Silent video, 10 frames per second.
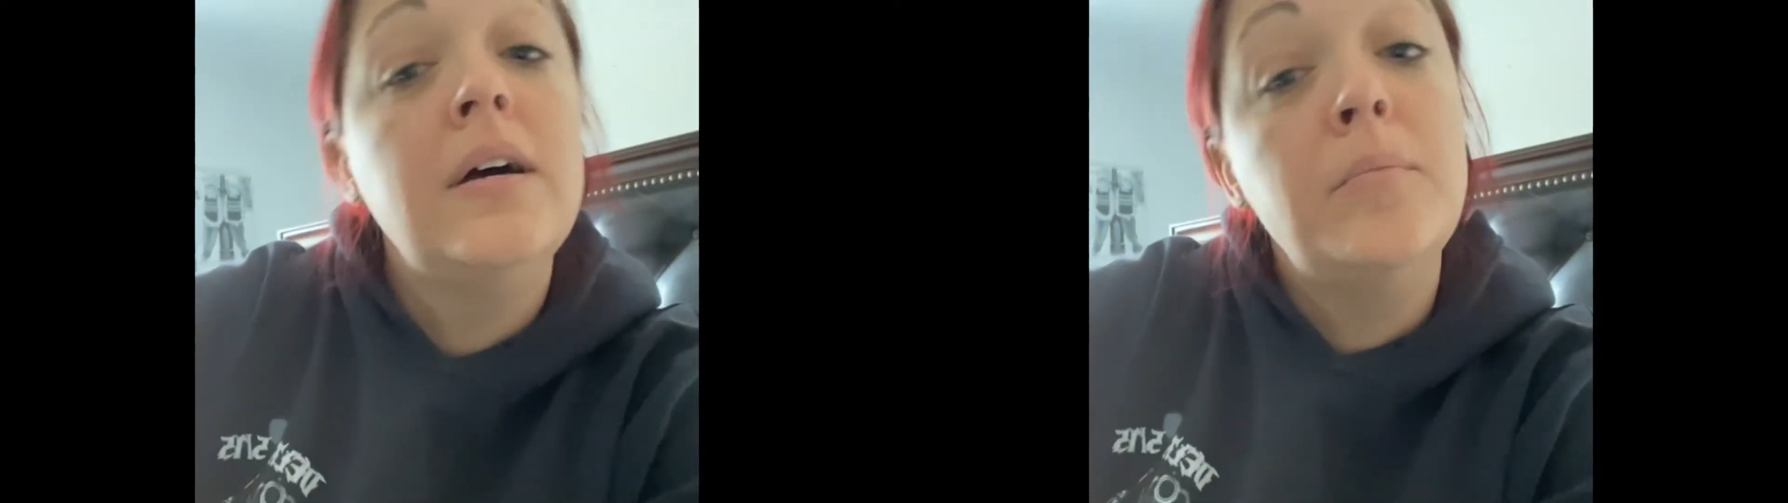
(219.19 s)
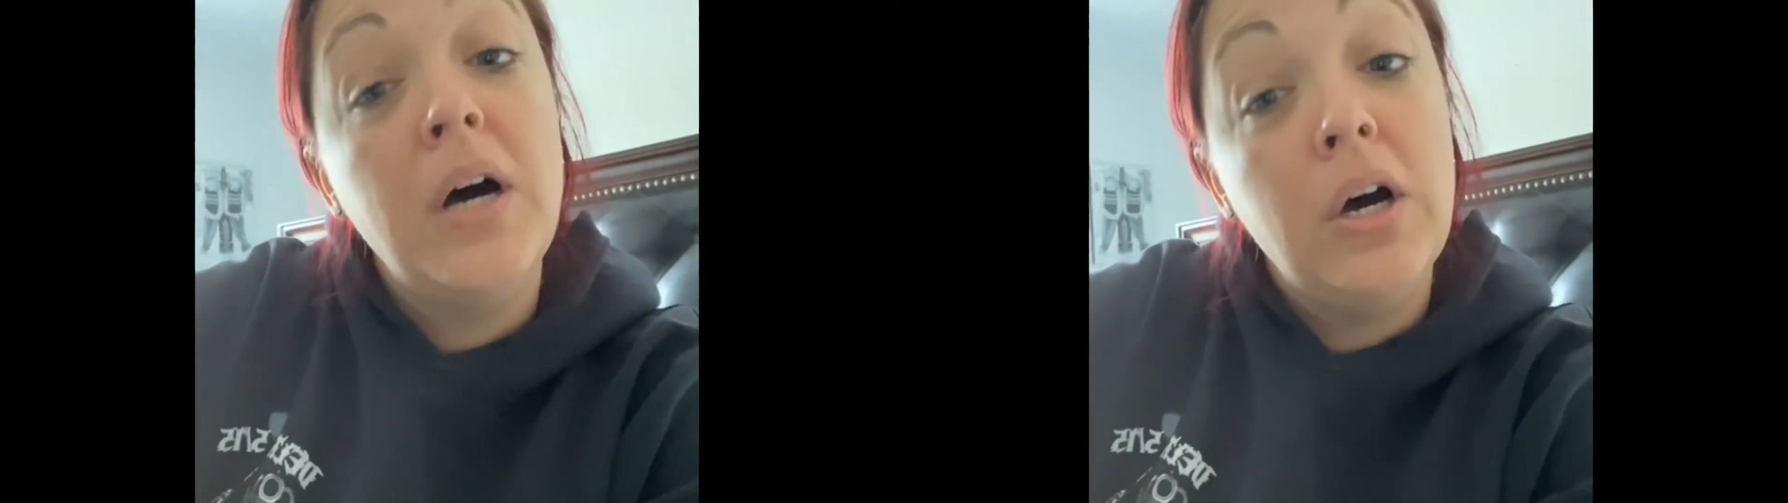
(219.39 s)

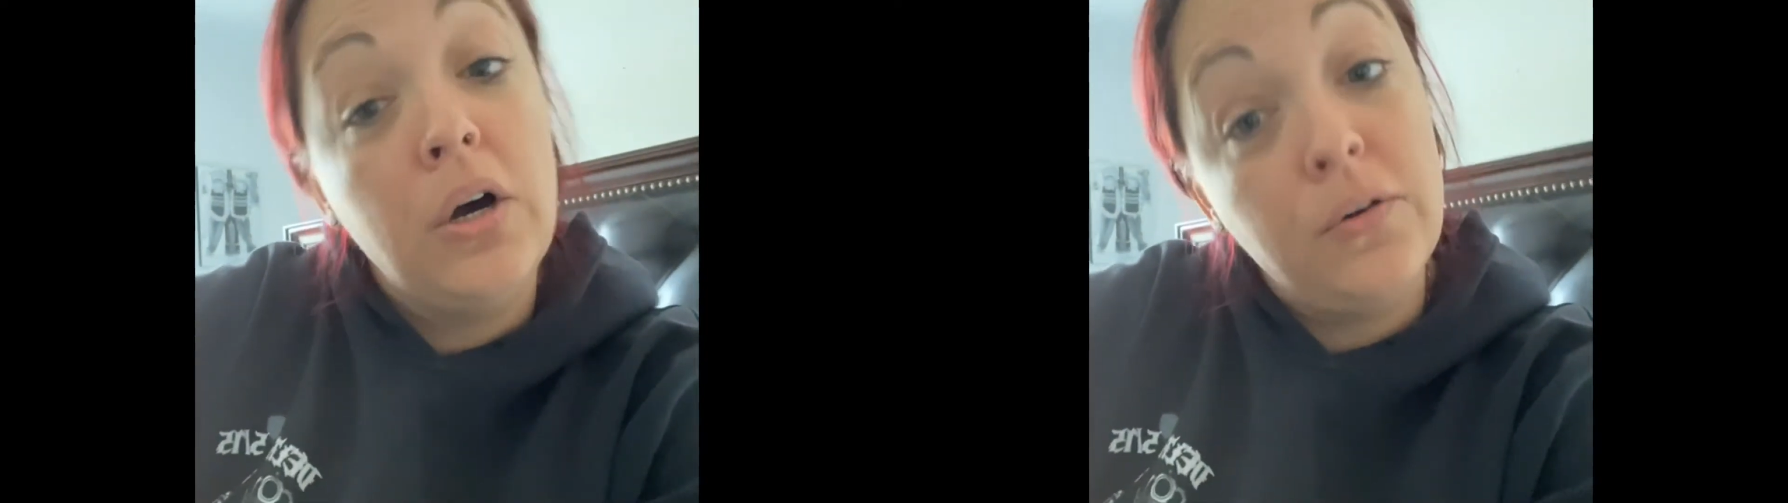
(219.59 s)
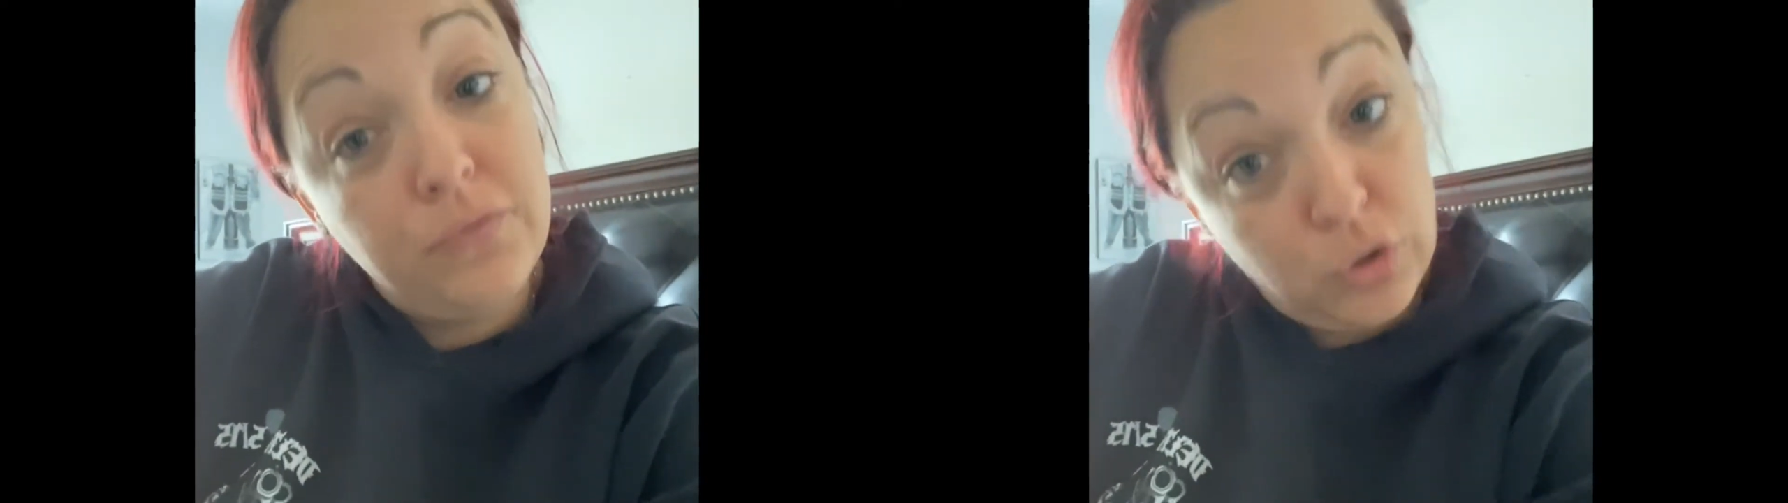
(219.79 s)
of
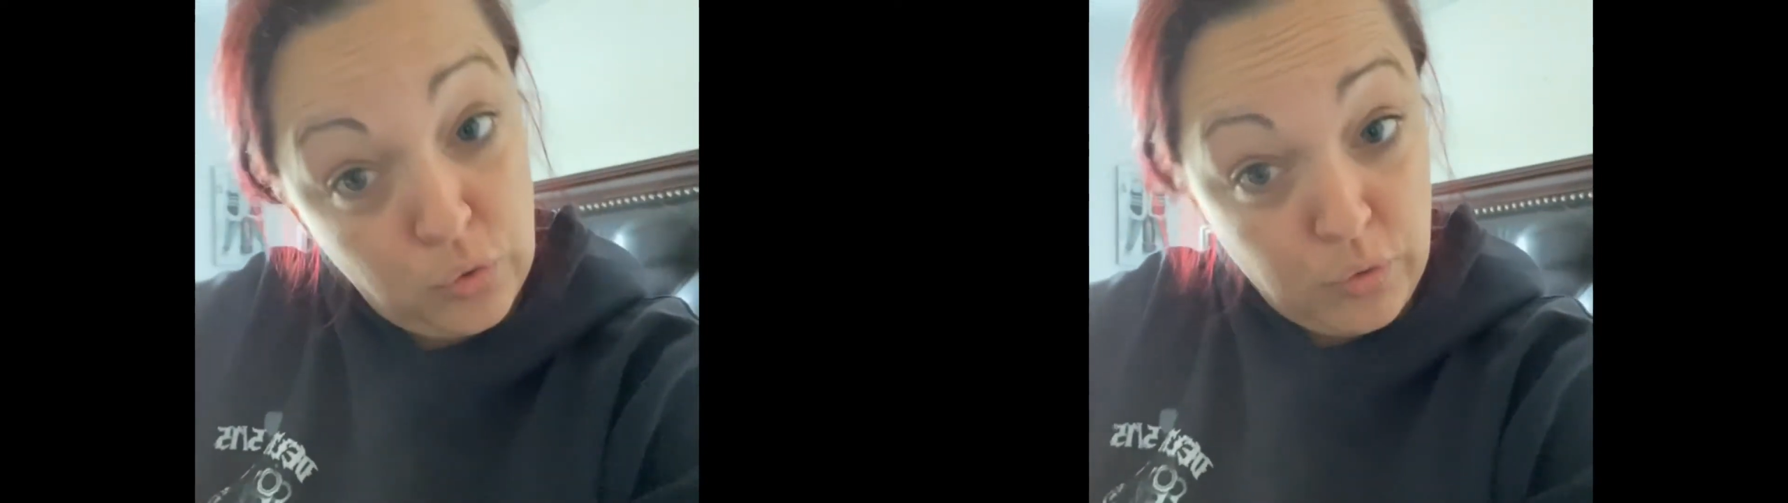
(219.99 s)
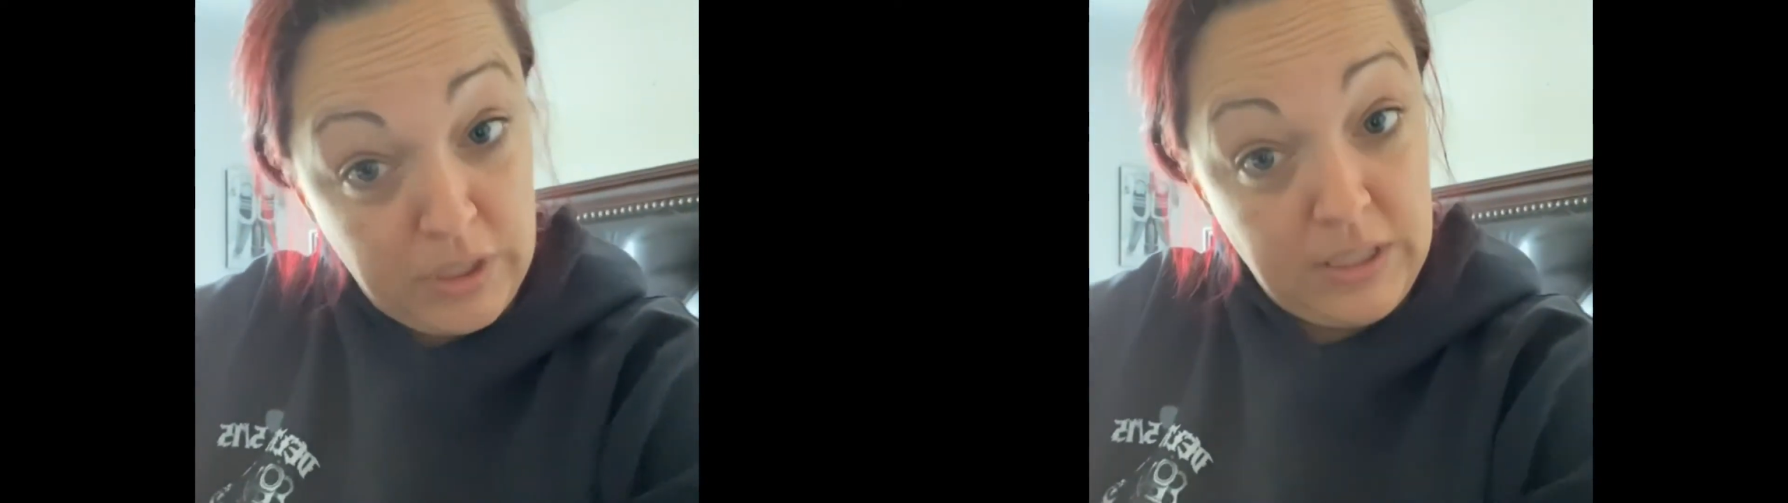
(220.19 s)

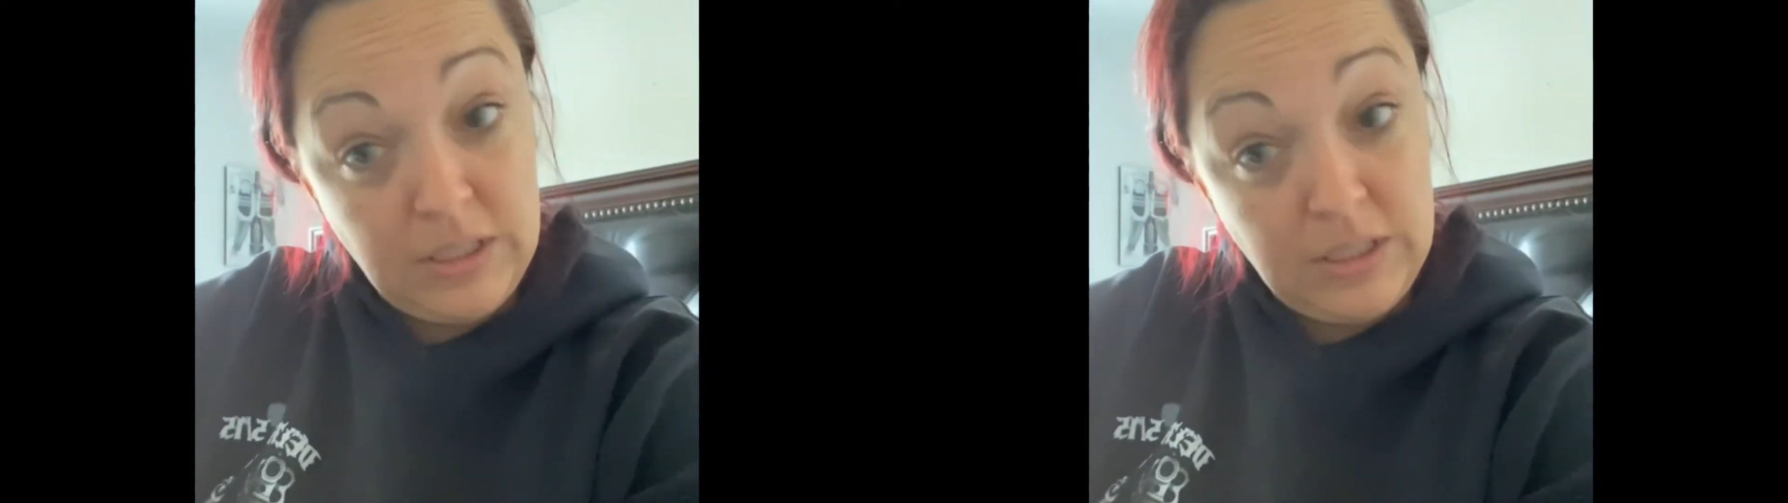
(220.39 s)
choice.